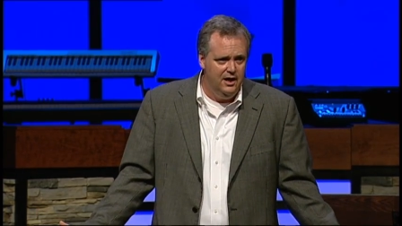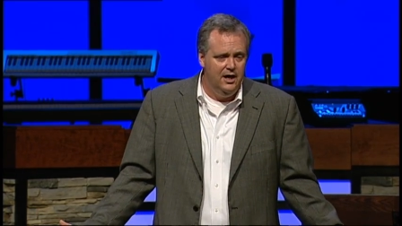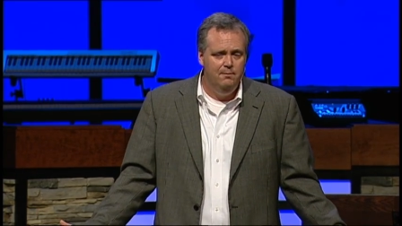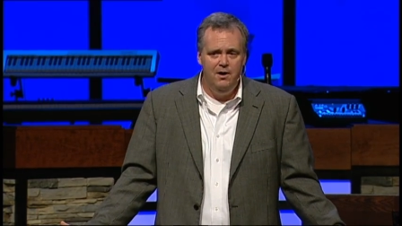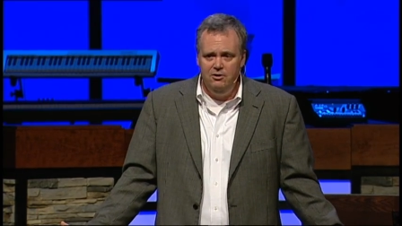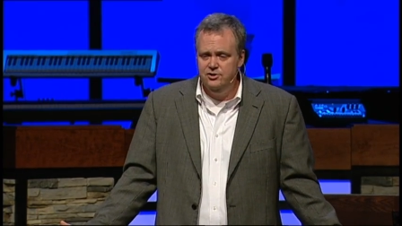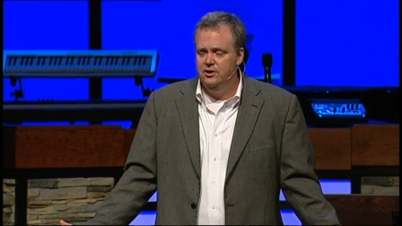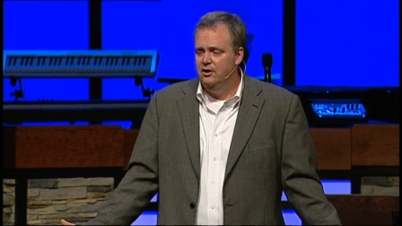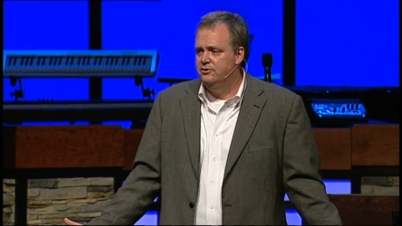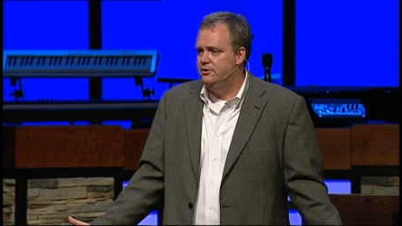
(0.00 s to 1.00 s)
In most
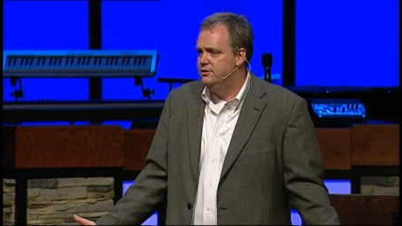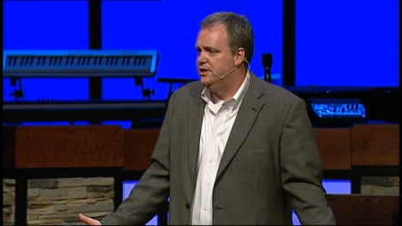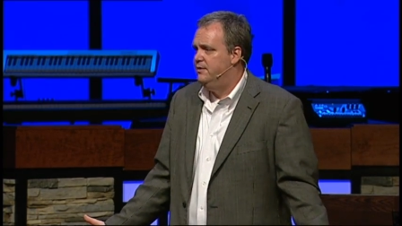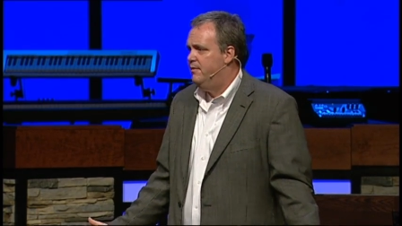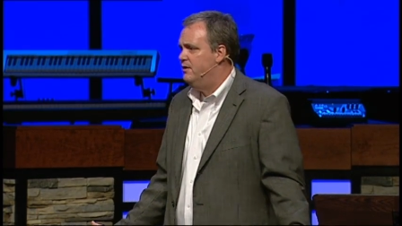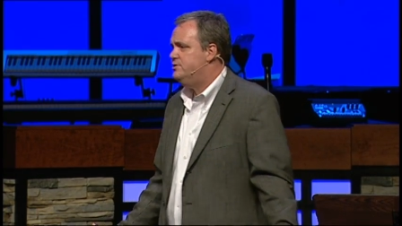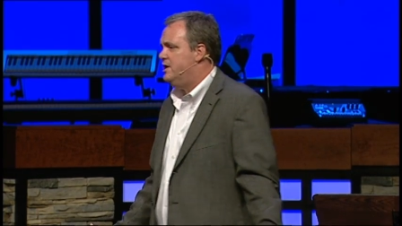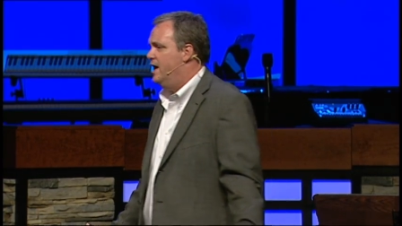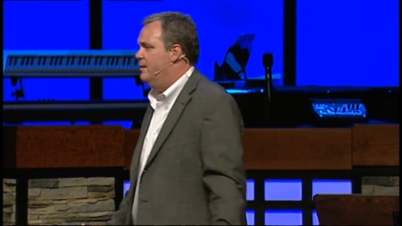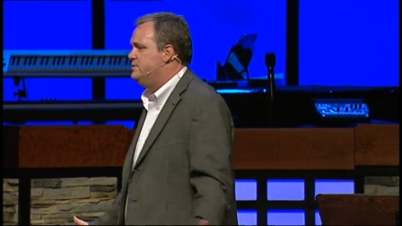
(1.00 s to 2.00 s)
cultures and in most
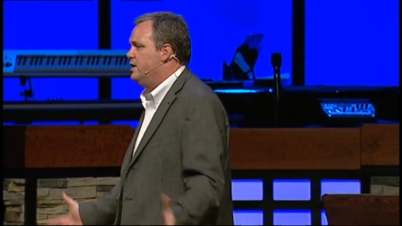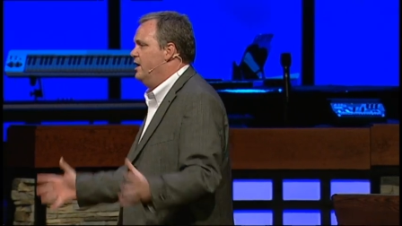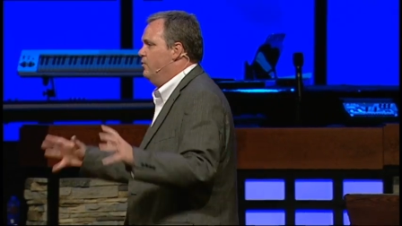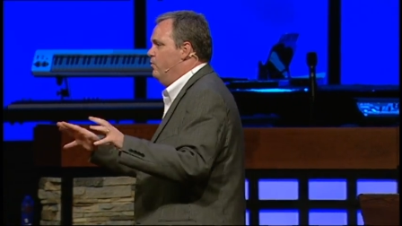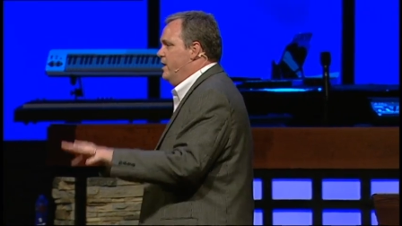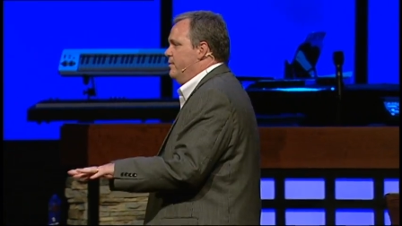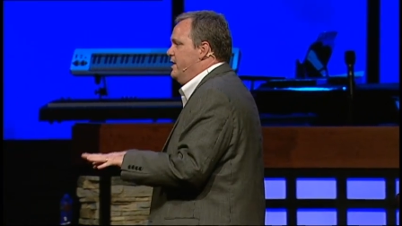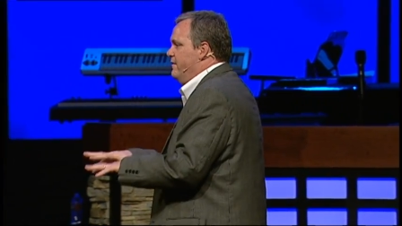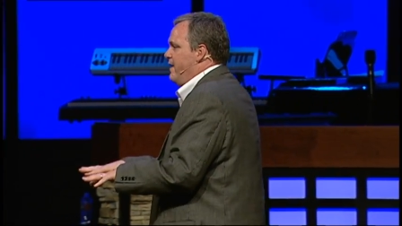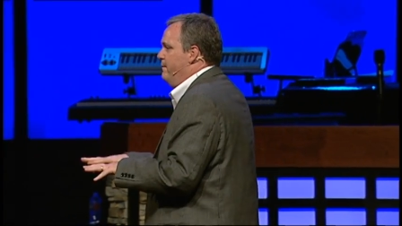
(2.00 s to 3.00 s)
times, women
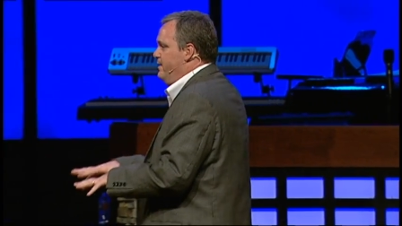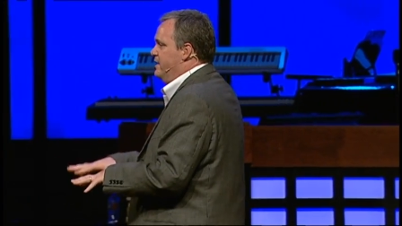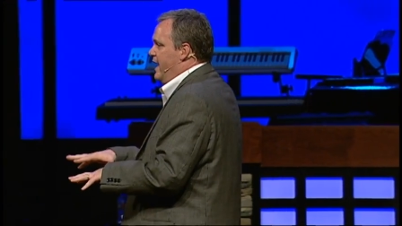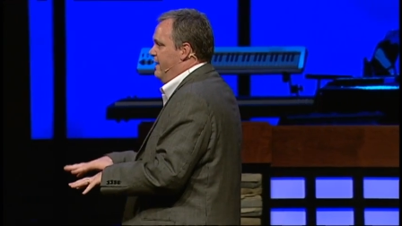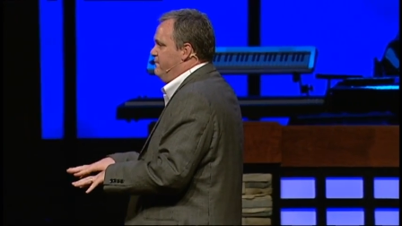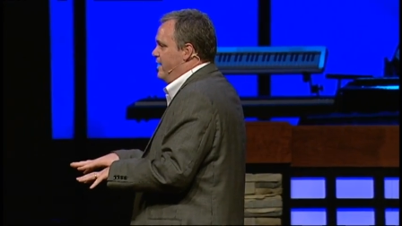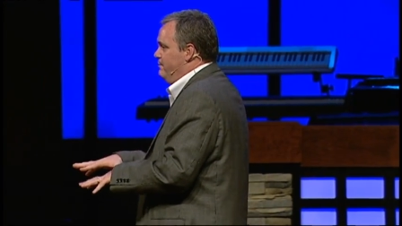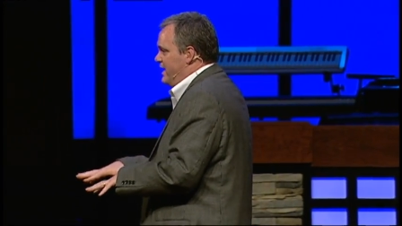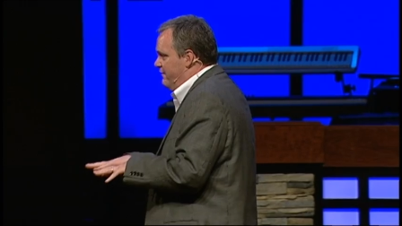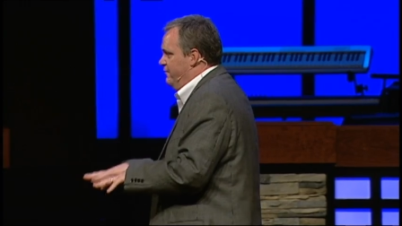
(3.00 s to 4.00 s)
have, have, been,
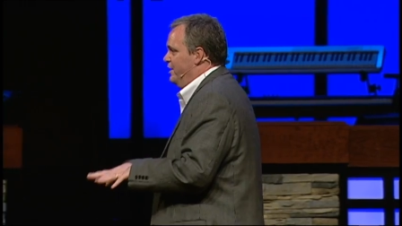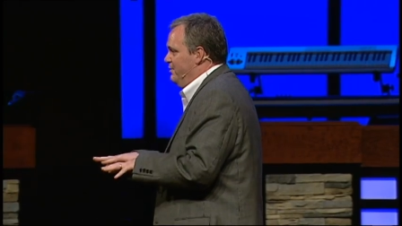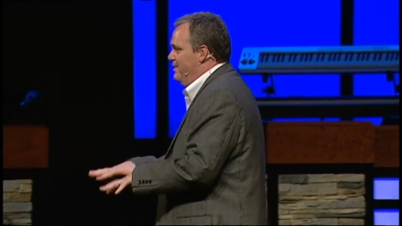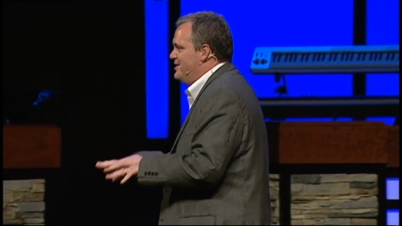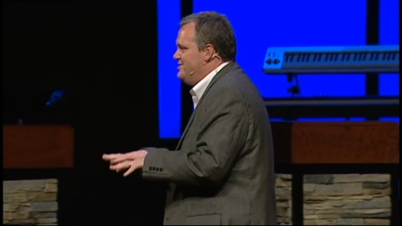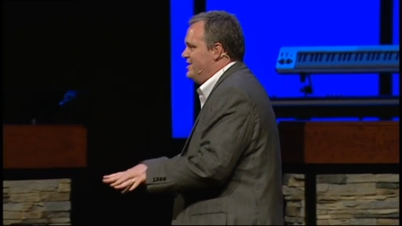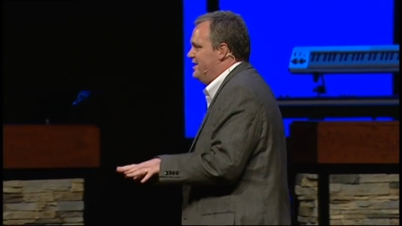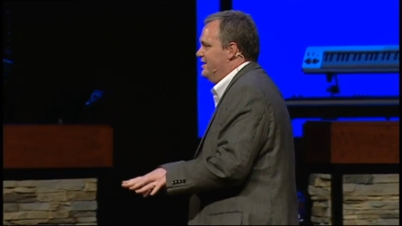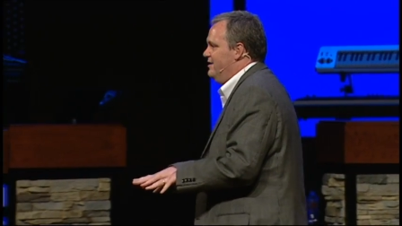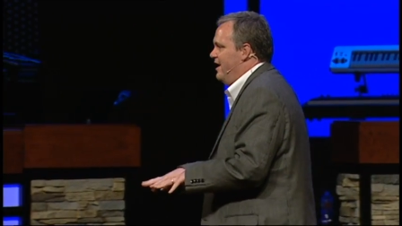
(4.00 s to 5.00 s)
have definitely been
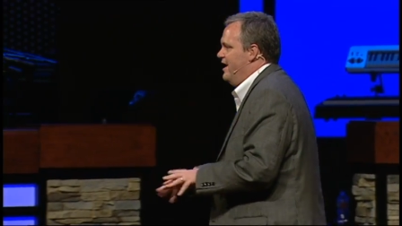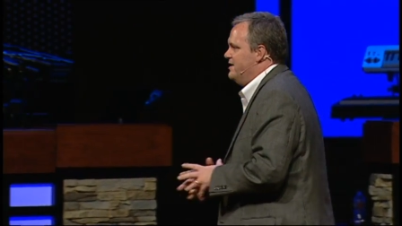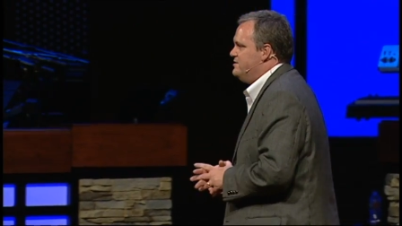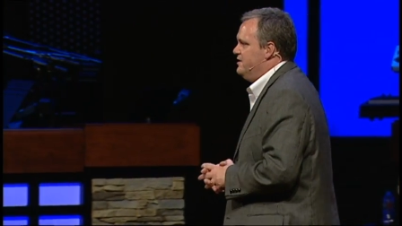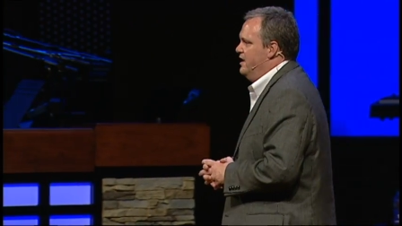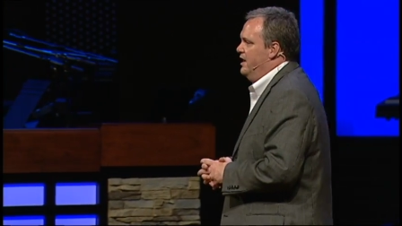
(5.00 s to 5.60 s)
second class.